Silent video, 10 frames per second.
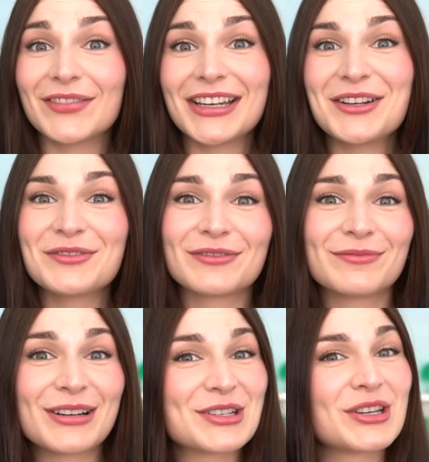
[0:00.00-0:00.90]
video?
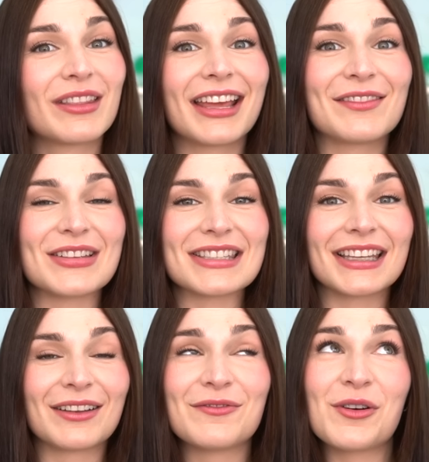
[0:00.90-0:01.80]
What did you think of this
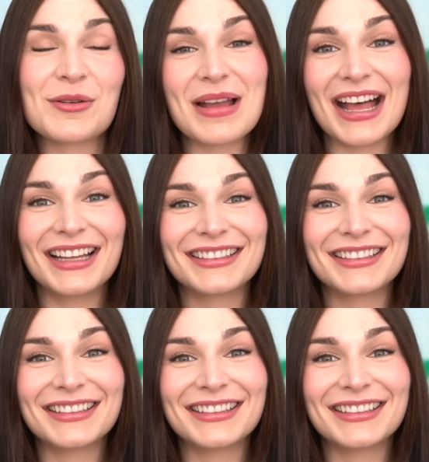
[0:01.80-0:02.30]
format?